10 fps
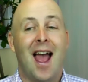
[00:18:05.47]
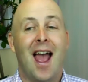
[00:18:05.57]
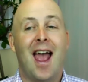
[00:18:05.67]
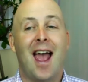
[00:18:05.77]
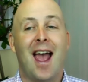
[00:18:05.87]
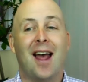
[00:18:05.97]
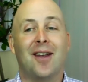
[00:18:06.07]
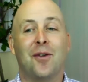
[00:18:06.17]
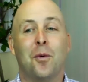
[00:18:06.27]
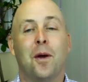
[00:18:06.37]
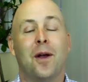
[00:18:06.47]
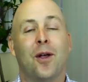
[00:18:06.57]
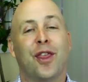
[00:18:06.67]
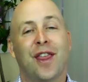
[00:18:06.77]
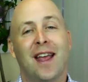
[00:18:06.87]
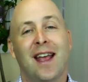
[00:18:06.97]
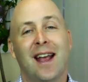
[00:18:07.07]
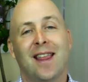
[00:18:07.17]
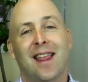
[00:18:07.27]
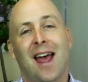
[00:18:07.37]
And we'll
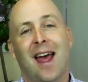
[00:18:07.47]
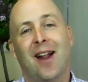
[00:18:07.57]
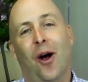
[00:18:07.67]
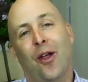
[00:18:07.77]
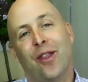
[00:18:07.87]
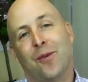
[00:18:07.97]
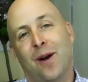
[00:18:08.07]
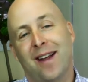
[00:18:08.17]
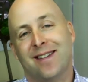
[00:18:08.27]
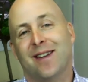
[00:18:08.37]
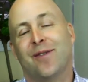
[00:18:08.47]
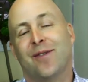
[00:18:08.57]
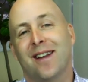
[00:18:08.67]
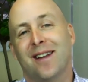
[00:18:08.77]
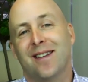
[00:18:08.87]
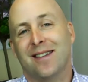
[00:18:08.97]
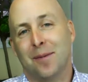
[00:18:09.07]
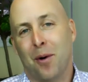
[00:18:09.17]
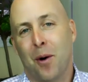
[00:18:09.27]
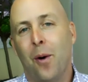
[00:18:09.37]
think that all the rest of it is
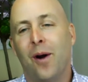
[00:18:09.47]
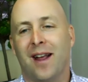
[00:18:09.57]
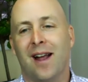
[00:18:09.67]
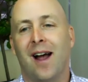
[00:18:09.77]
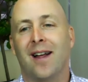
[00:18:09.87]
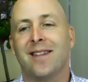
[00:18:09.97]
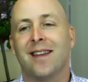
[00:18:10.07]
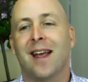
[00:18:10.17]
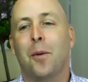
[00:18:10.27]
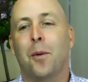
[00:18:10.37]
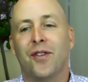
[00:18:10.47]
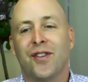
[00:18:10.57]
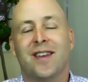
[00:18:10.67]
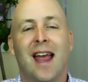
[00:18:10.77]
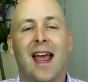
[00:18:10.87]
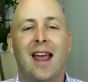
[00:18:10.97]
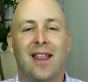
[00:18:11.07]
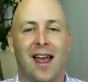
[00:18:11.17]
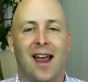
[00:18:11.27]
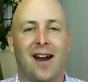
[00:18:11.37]
supporting us, and we'll stay
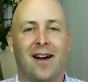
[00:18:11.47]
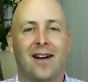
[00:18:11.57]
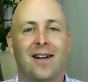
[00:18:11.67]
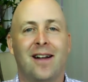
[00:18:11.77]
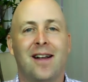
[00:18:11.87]
there